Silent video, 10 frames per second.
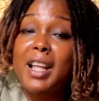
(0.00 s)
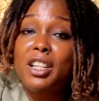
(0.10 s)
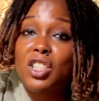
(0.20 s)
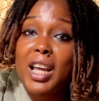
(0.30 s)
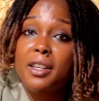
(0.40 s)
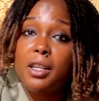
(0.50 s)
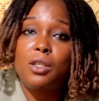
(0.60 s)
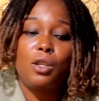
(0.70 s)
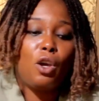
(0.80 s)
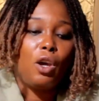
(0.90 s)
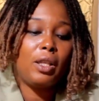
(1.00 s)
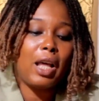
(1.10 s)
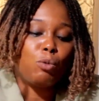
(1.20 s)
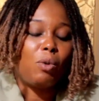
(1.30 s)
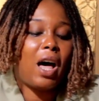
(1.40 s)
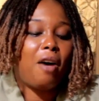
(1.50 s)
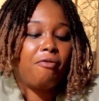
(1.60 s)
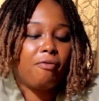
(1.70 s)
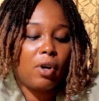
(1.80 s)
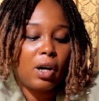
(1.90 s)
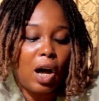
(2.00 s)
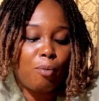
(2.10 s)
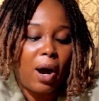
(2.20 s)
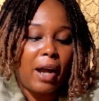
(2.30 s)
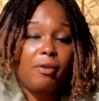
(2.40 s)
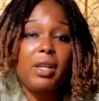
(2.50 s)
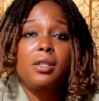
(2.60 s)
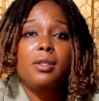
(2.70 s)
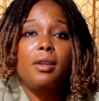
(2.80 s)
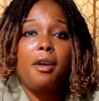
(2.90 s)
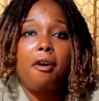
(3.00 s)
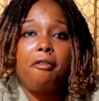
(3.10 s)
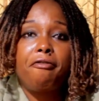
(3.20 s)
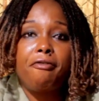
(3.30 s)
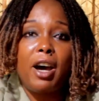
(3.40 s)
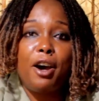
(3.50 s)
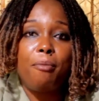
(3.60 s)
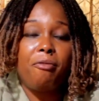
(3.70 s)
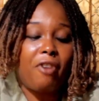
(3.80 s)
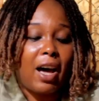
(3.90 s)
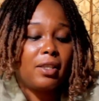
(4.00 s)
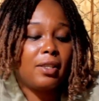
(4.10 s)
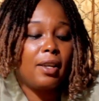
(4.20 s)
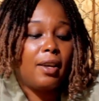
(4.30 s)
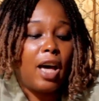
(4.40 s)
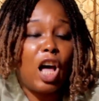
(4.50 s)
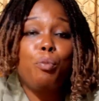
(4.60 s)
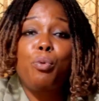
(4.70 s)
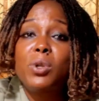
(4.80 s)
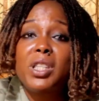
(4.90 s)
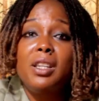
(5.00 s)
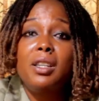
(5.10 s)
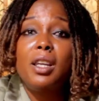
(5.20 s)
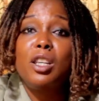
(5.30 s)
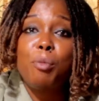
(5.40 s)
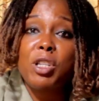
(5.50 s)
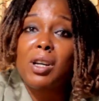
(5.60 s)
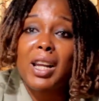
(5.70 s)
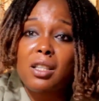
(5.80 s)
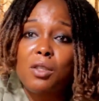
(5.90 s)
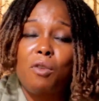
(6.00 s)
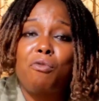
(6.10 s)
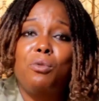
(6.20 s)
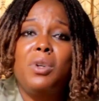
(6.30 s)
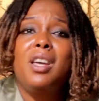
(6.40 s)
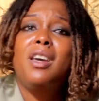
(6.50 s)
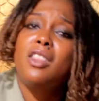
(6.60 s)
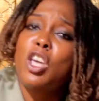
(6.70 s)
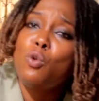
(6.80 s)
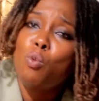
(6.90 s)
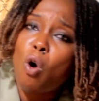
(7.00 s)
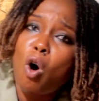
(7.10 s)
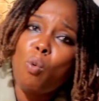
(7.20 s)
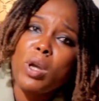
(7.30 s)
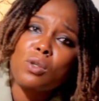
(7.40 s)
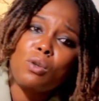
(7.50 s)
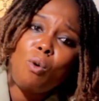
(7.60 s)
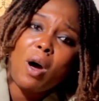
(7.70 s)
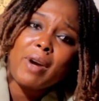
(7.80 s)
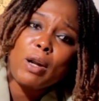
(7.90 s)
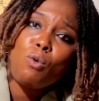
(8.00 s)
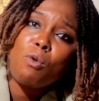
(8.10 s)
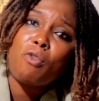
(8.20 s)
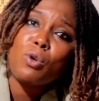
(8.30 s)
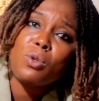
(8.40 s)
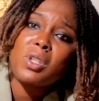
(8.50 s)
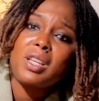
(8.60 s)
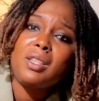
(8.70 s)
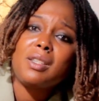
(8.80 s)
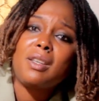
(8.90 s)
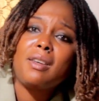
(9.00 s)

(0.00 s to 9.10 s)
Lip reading: that the child needs, that will have carbohydrates, fats, and protein, the major classes of food, then you will always go around and look for those things